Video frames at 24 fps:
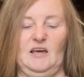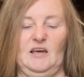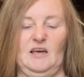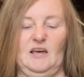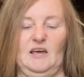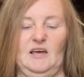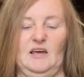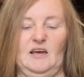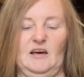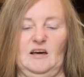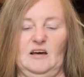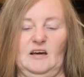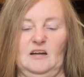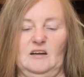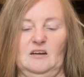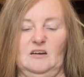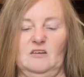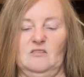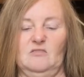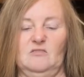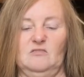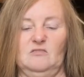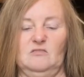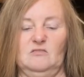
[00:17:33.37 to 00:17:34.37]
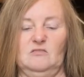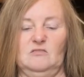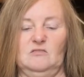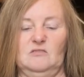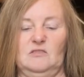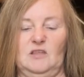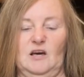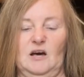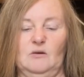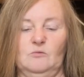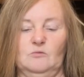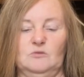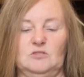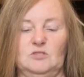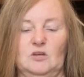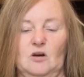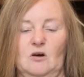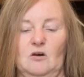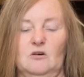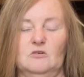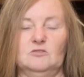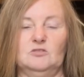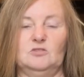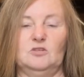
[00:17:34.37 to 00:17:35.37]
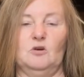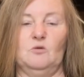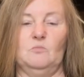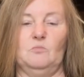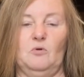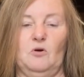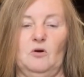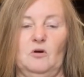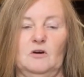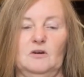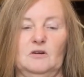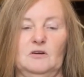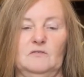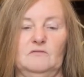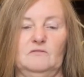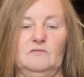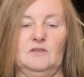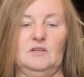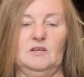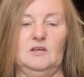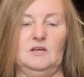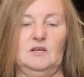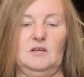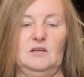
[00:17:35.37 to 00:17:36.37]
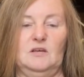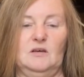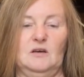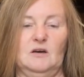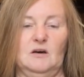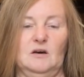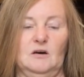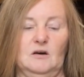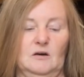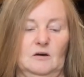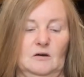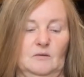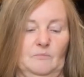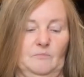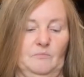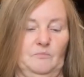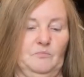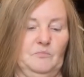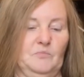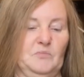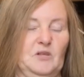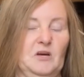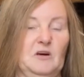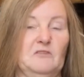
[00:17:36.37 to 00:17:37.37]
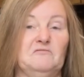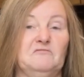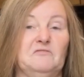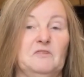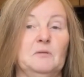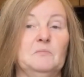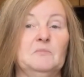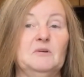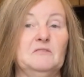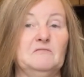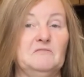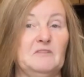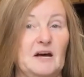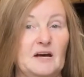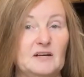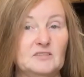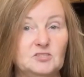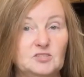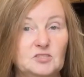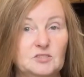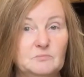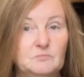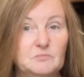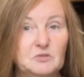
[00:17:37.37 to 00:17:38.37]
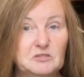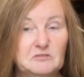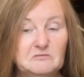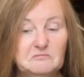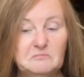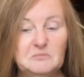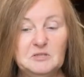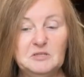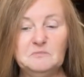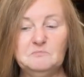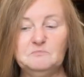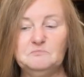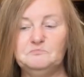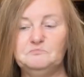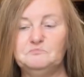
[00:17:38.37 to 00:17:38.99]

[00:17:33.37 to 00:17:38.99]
And that was also part of the affirmative action movement.